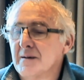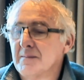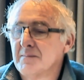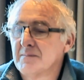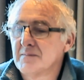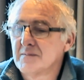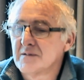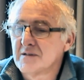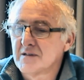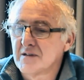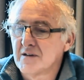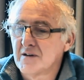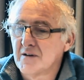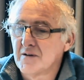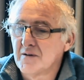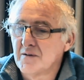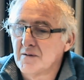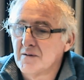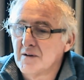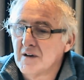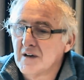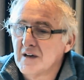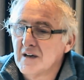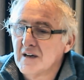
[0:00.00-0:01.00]
So
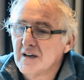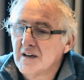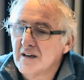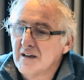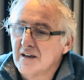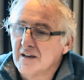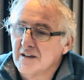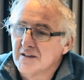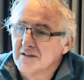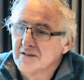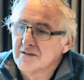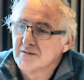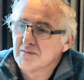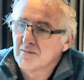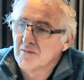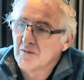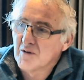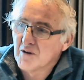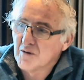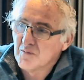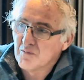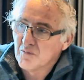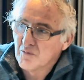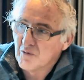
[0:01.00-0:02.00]
it's
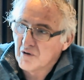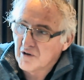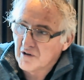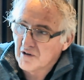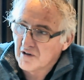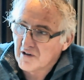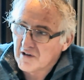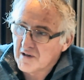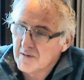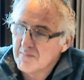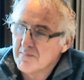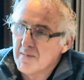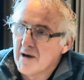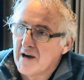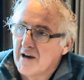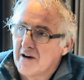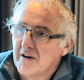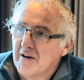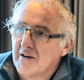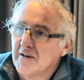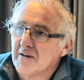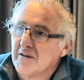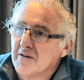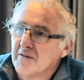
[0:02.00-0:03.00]
really a
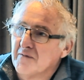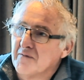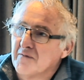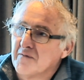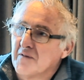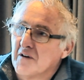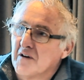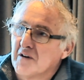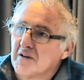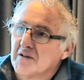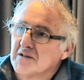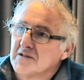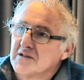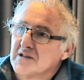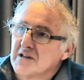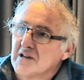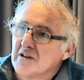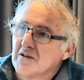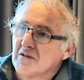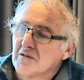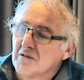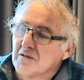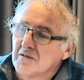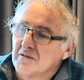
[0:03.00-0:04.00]
matter of
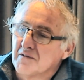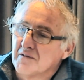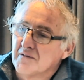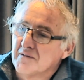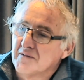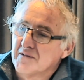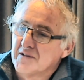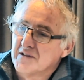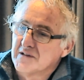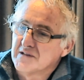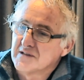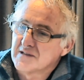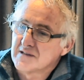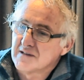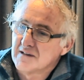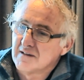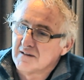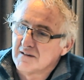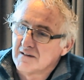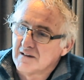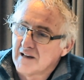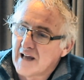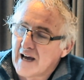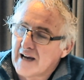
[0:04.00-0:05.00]
focusing on this
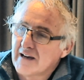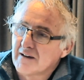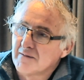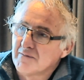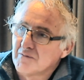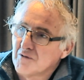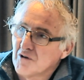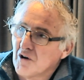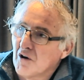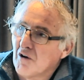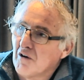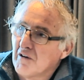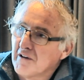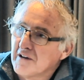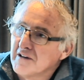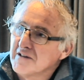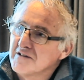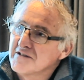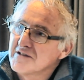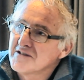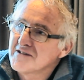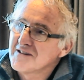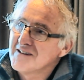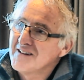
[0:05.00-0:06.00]
lack of
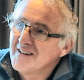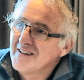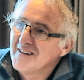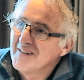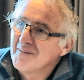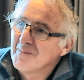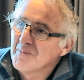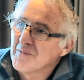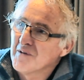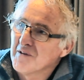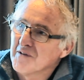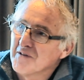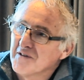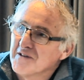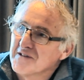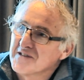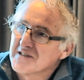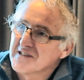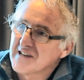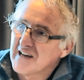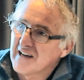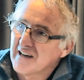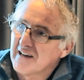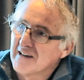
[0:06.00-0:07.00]
knowledge that the
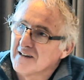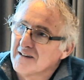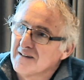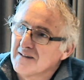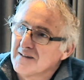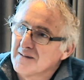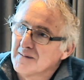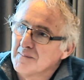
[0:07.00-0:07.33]
Senate,